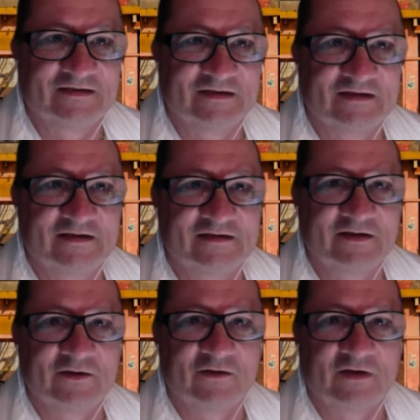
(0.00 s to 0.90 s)
That is
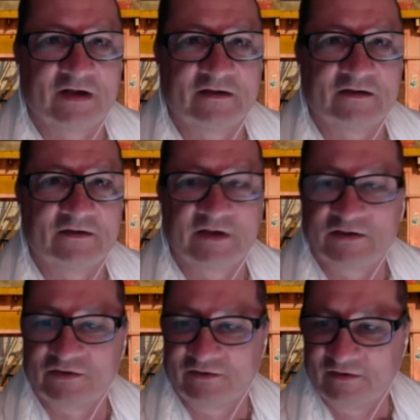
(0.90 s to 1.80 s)
the correct
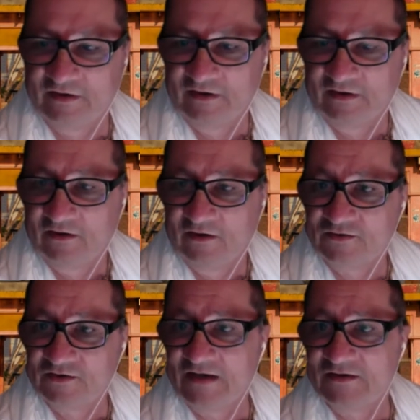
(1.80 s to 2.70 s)
diction of
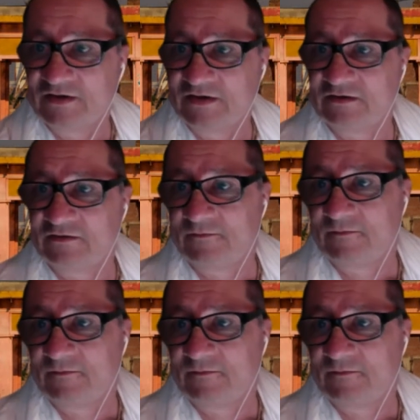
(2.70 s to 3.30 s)
Sanskrit.